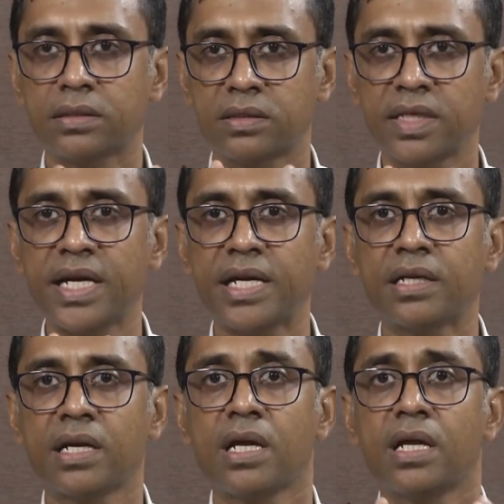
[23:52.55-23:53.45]

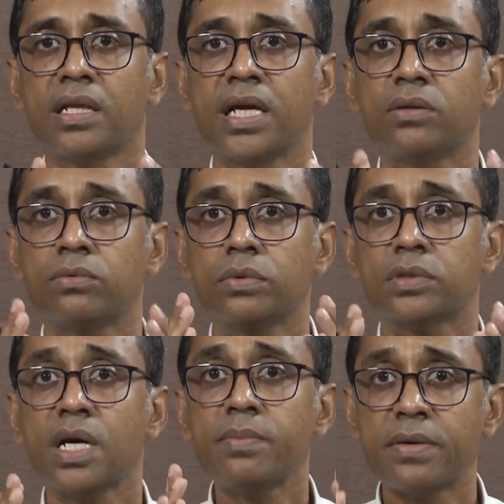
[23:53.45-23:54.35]
Second, that
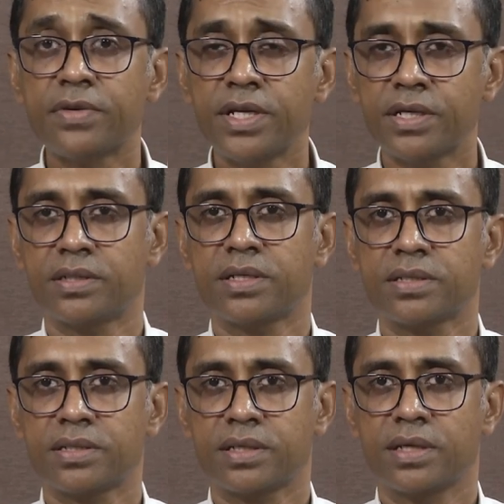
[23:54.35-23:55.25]
some
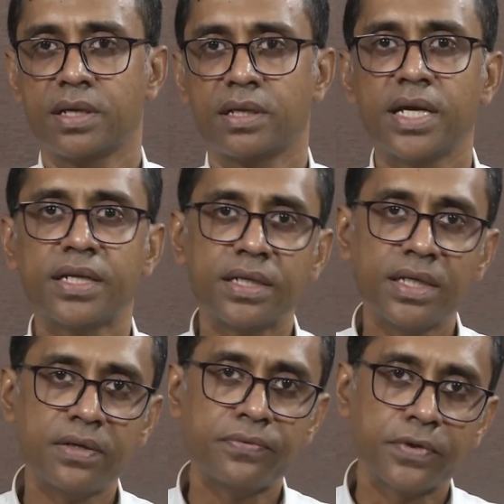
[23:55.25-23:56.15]
evidences that
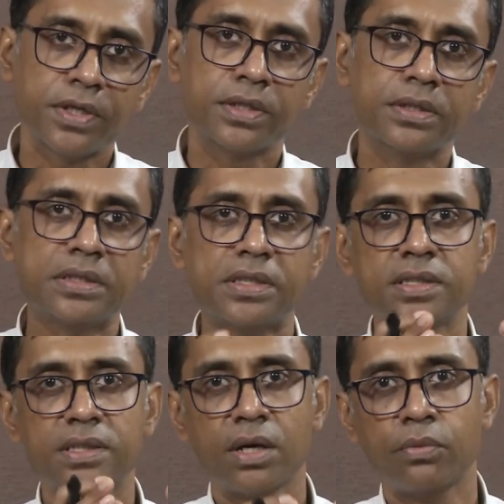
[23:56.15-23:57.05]
if this
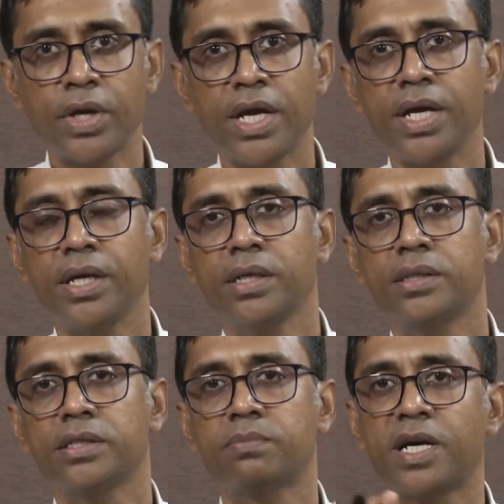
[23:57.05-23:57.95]
is the way
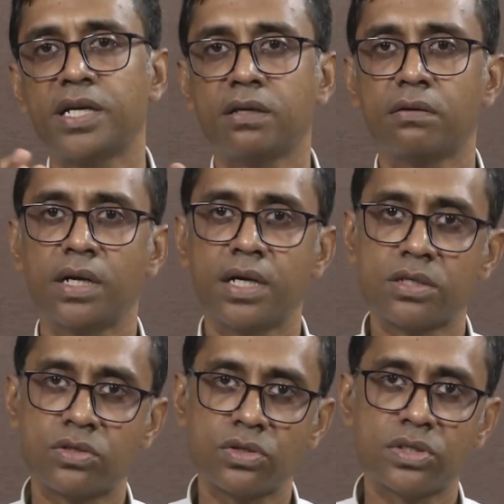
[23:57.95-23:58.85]
this particular
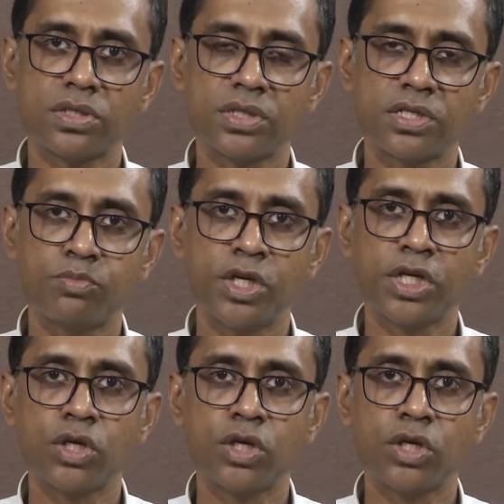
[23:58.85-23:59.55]
resources is being